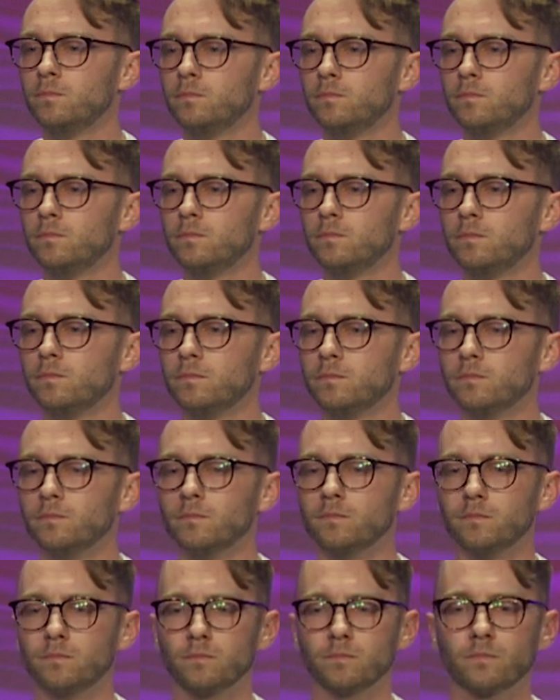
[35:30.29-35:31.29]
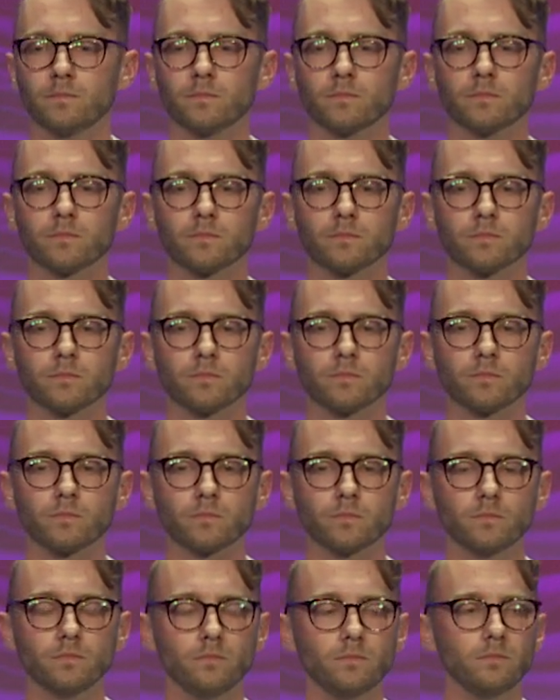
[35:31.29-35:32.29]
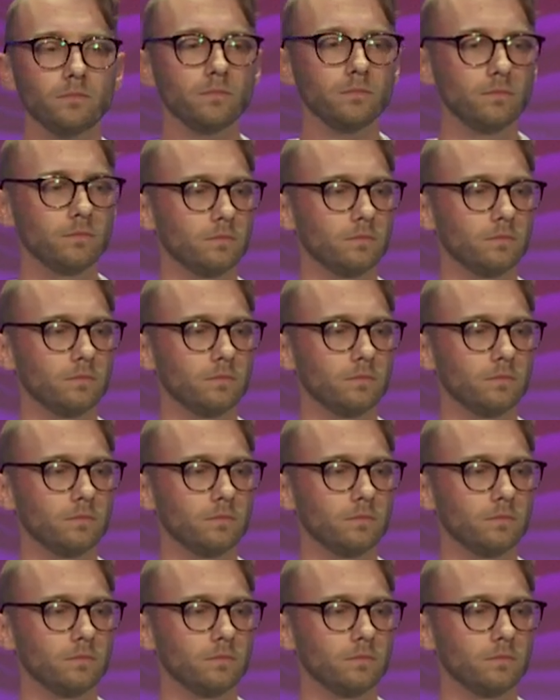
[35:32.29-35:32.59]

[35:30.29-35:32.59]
(no one is talking)